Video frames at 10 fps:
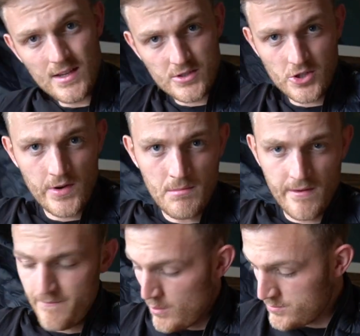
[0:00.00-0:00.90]
Sorry, my
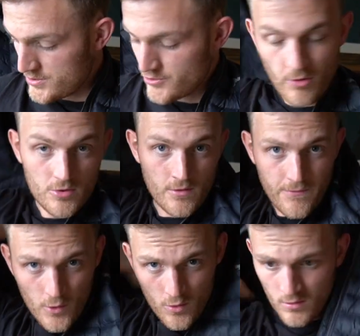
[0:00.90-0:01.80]
phone just dropped on the
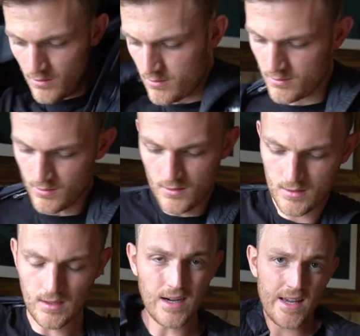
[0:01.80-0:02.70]
floor.
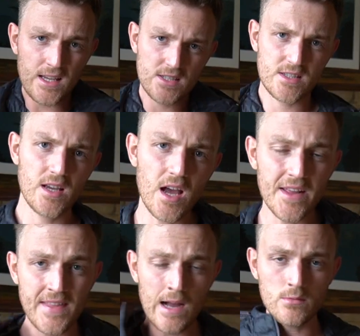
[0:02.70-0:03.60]
Is
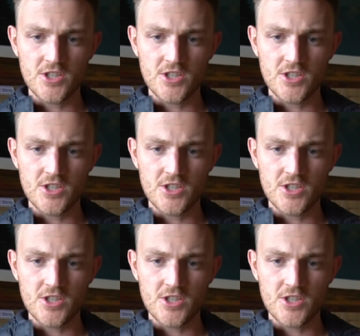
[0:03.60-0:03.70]
a down